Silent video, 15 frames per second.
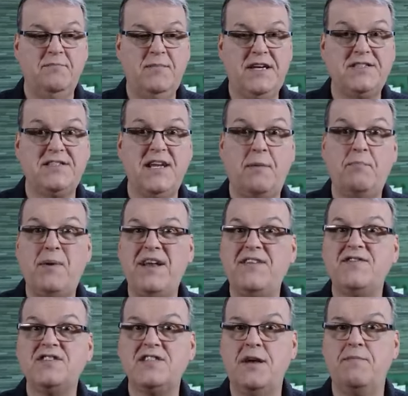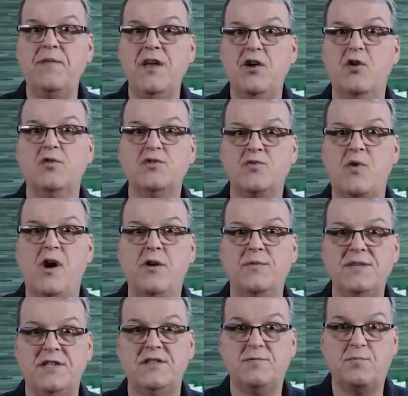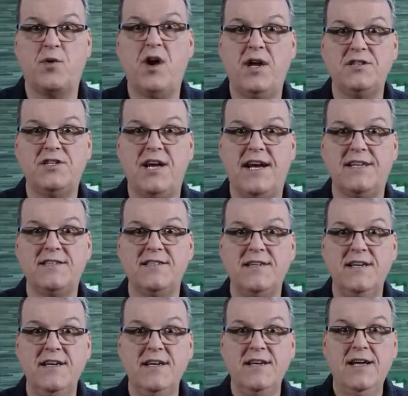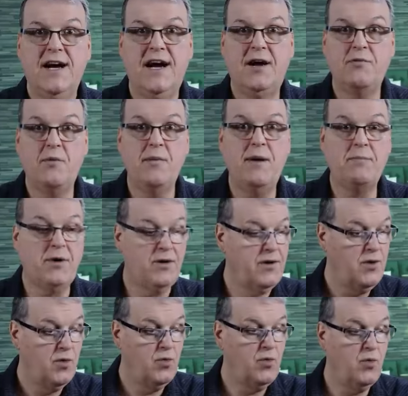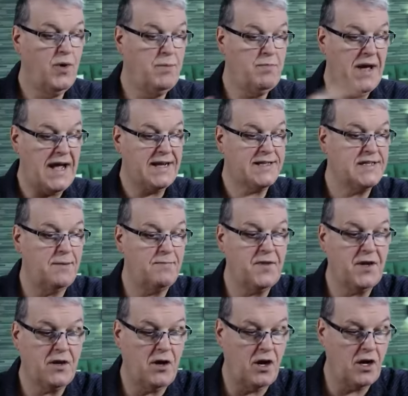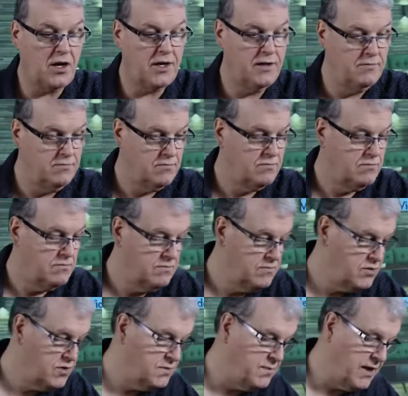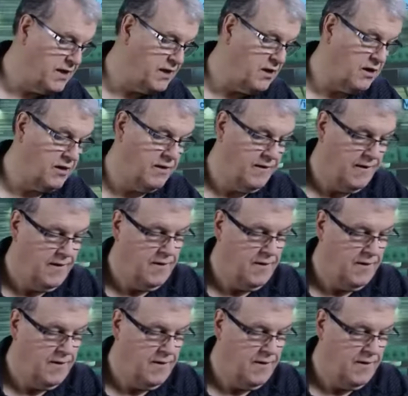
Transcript: messed up, but if something goes wrong with this project, remember we backed up the card. Where's my card?